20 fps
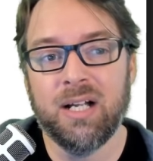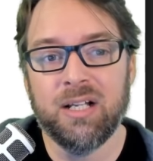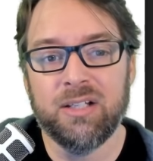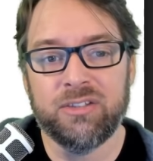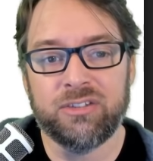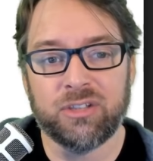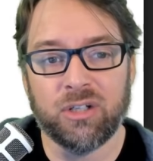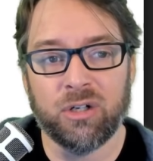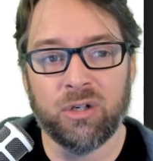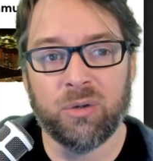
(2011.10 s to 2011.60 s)

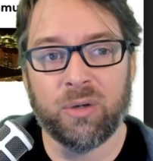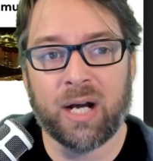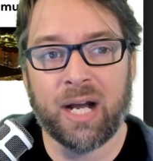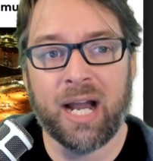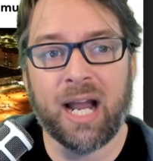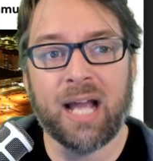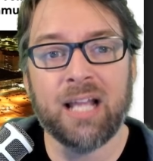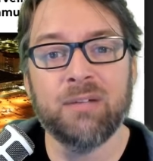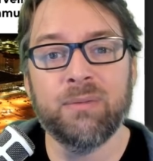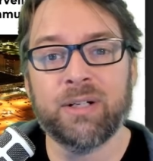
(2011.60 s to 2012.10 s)
So I
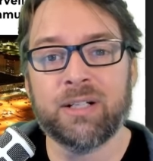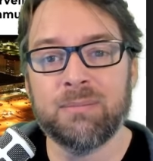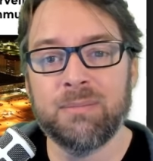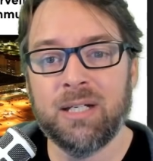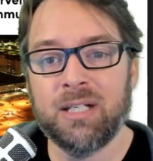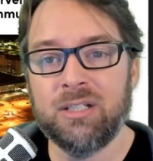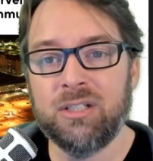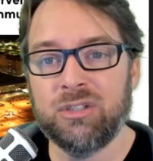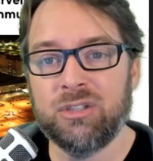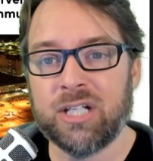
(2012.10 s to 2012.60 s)
highly
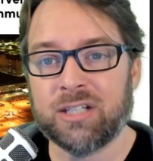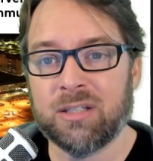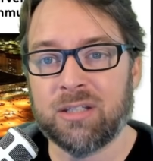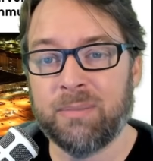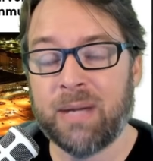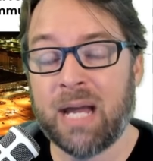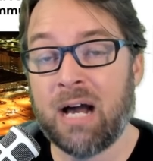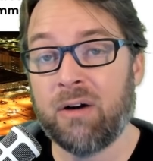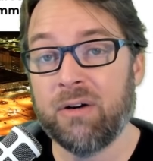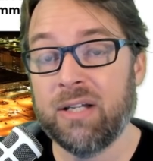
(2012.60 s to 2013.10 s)
recommend you check
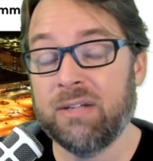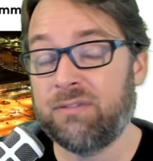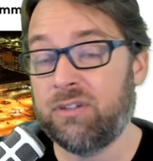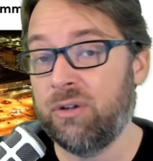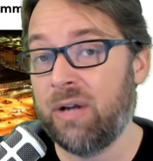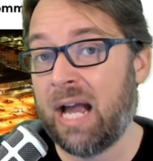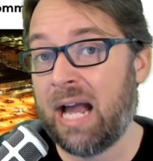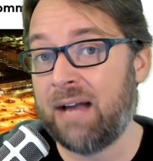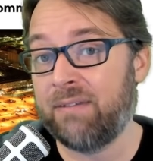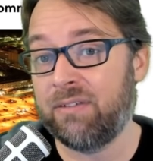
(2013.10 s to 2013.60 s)
them out. If
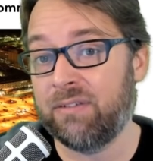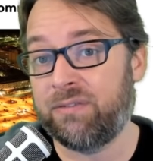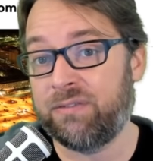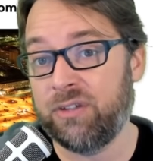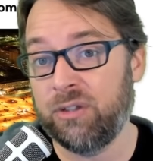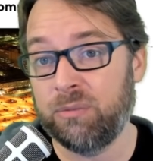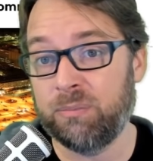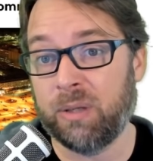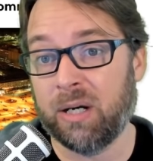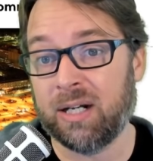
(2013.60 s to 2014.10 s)
you have a
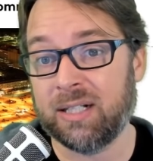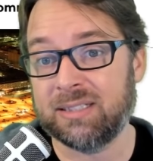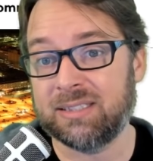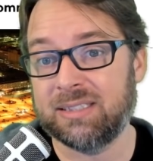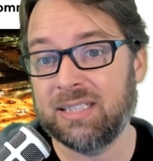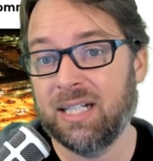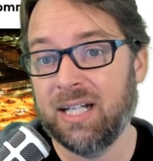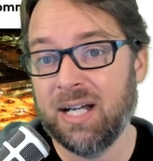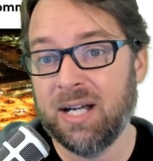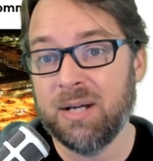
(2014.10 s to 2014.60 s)
few
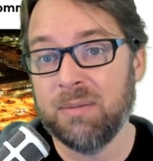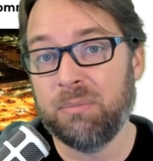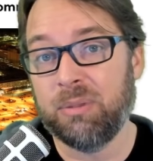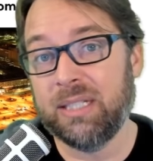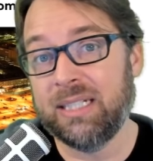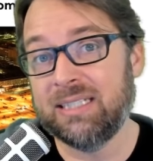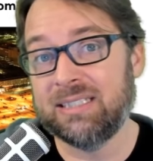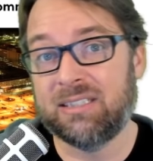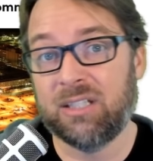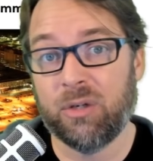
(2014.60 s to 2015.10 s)
bucks,
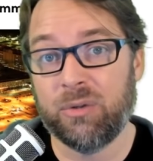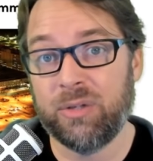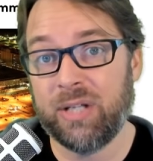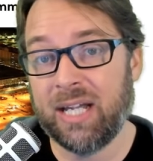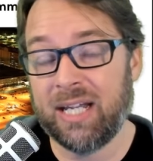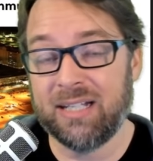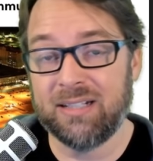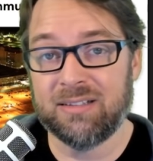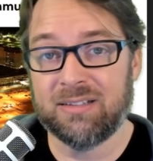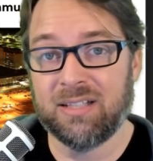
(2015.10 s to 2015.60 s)
please
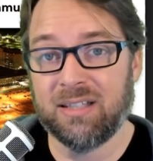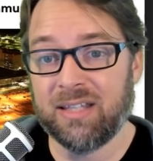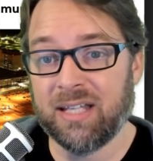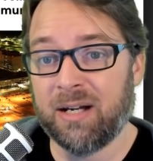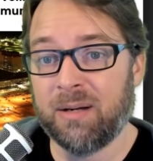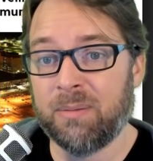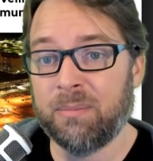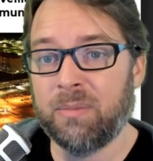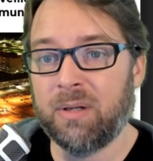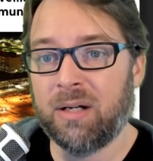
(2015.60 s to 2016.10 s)
donate to
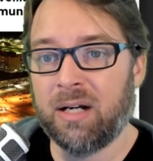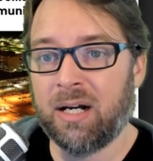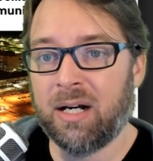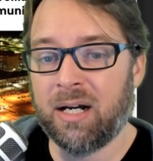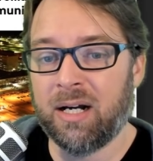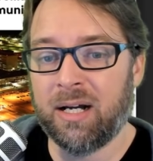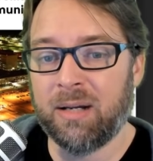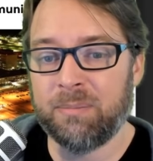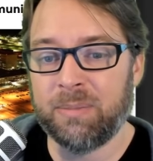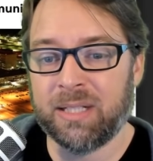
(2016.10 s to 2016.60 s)
them
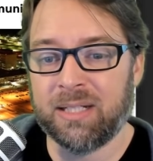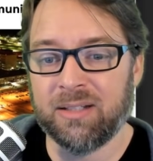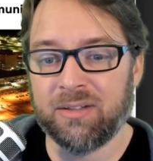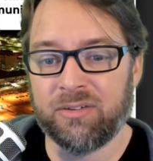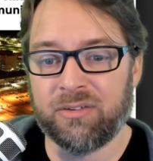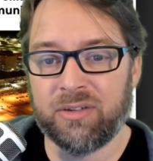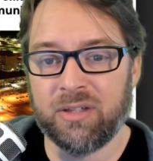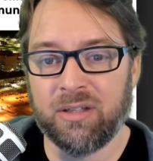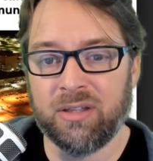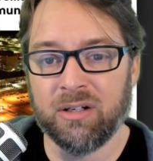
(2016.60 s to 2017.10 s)

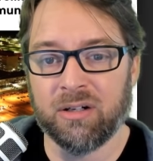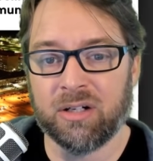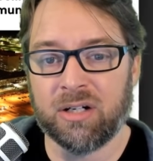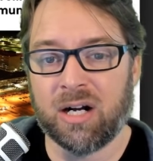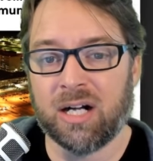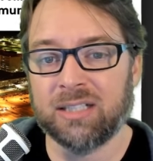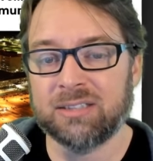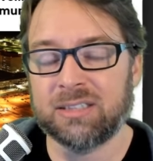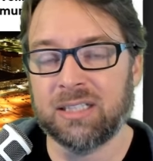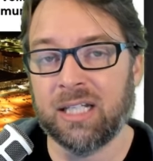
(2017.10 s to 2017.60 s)
because they're
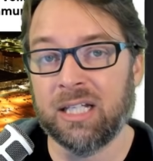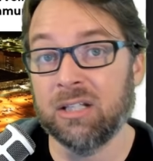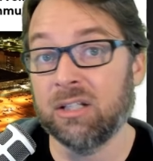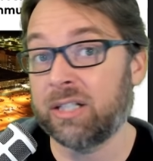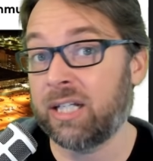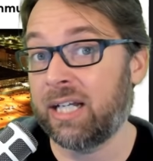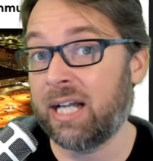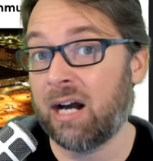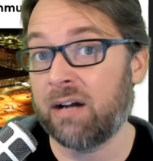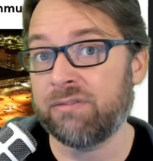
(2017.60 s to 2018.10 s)
constantly
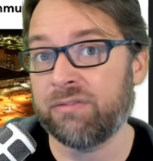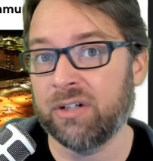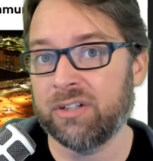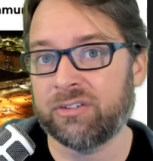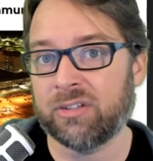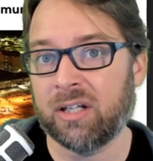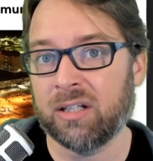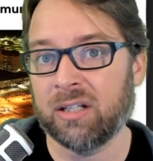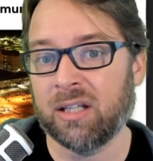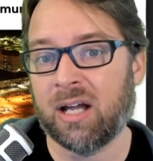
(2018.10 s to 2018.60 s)
looking out for
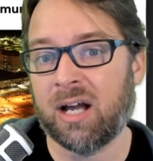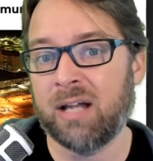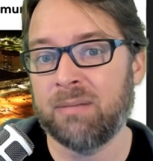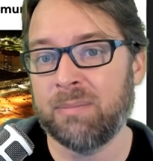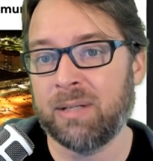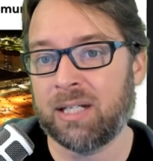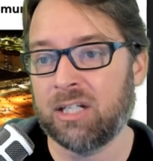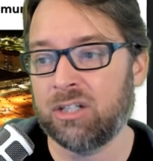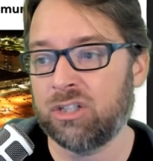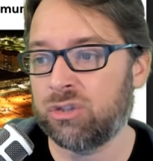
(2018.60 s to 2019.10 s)
us online,
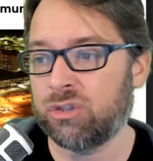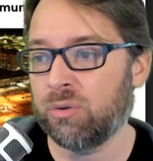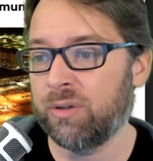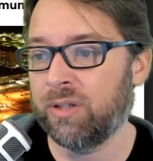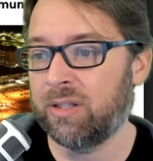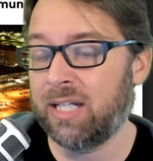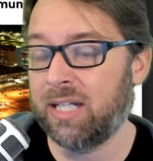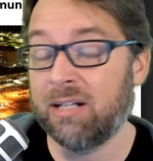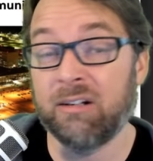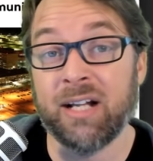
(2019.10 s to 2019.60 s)
making sure
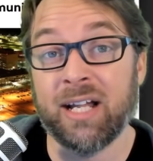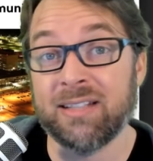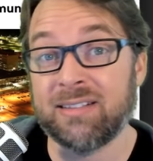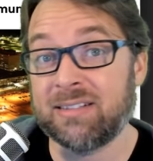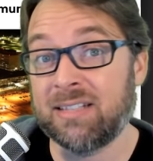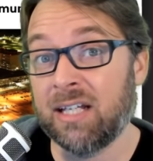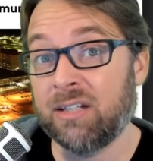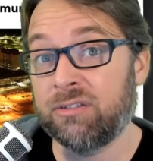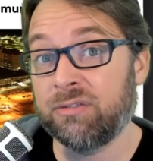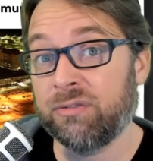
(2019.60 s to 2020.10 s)
that the internet
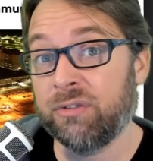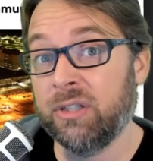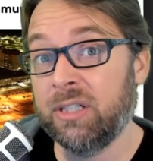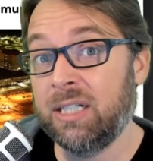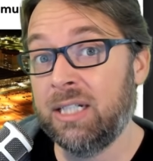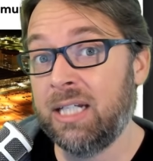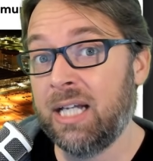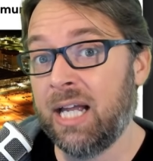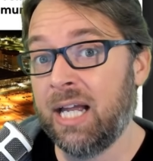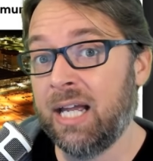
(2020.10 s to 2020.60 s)
stays
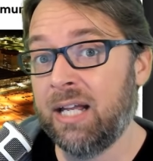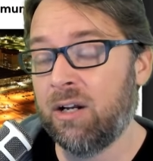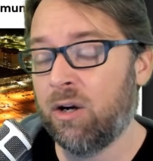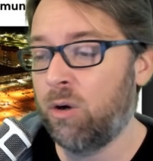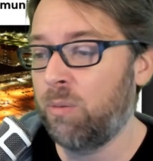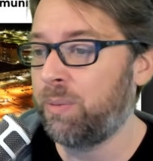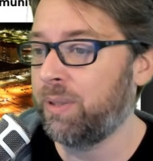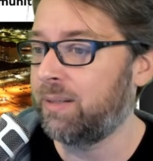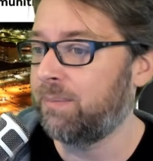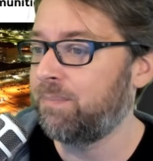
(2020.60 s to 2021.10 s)
free and
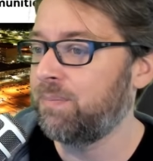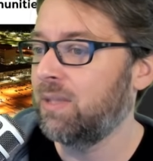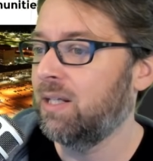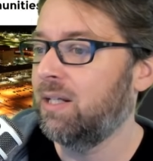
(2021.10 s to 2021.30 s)
open.